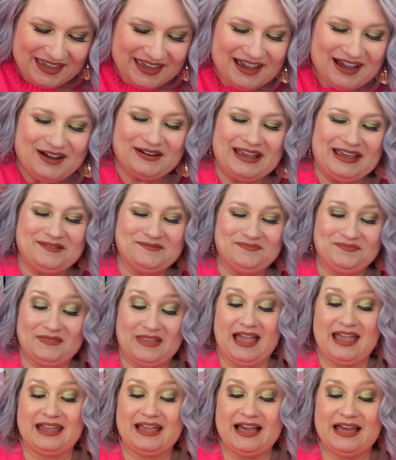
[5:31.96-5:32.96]
Okay,
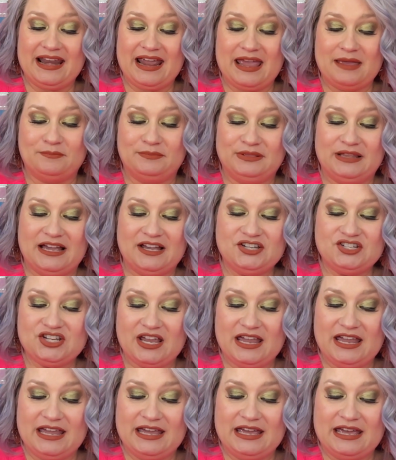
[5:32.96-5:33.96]
I got a blush
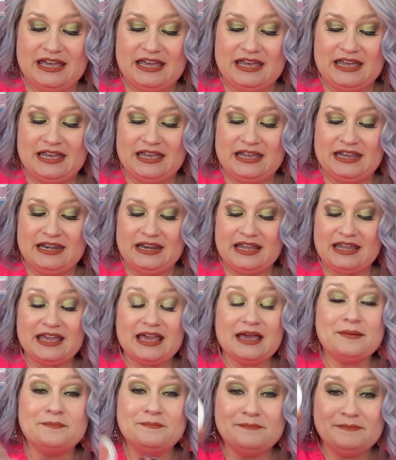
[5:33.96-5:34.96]
in
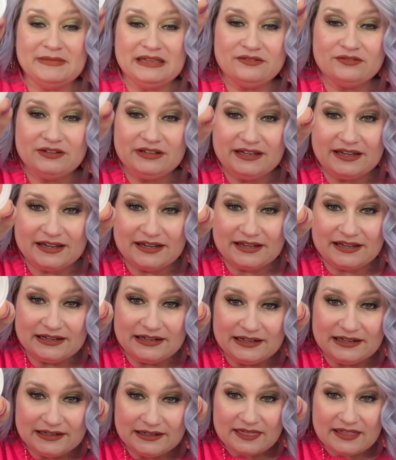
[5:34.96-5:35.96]
Chameleon.
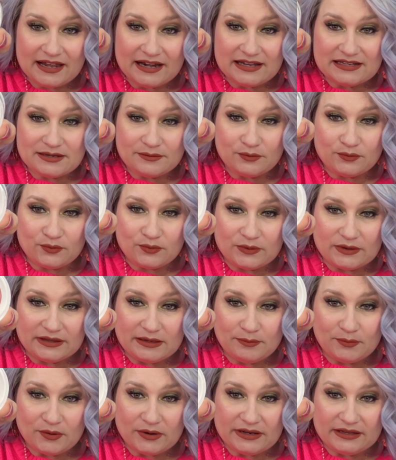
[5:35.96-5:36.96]
That is a really
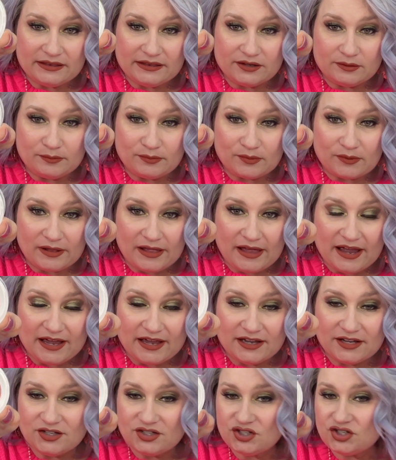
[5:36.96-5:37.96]
pretty little
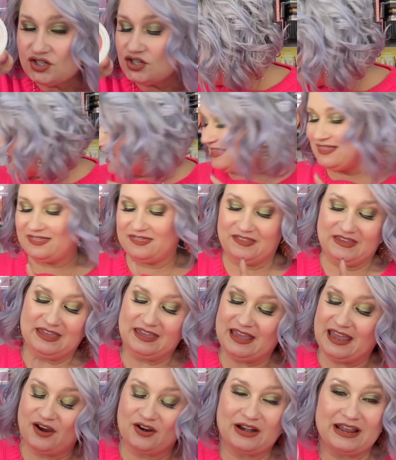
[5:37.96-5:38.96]
blush. I think
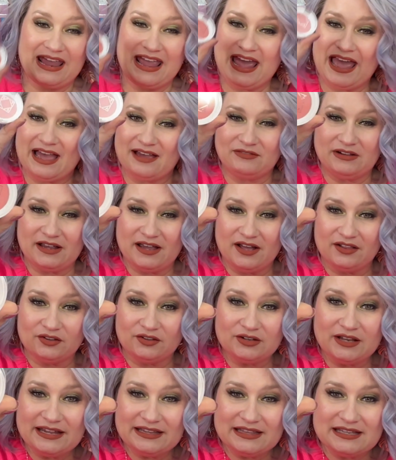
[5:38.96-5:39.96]
I already have a color
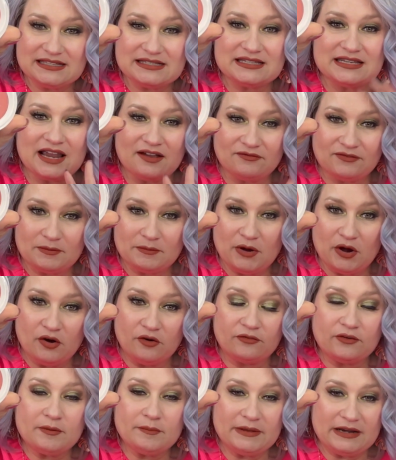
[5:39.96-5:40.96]
like this, not from
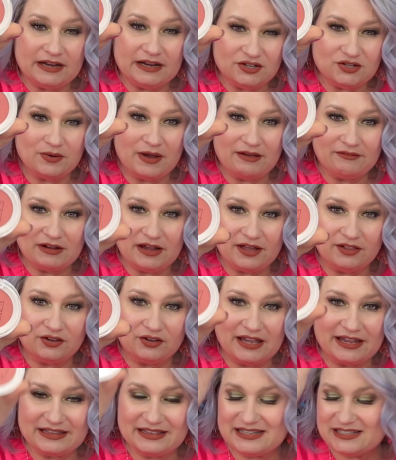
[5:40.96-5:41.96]
Ofra, but I do have a color
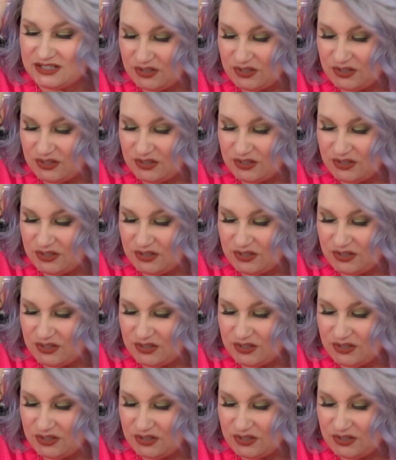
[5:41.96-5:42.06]
like this.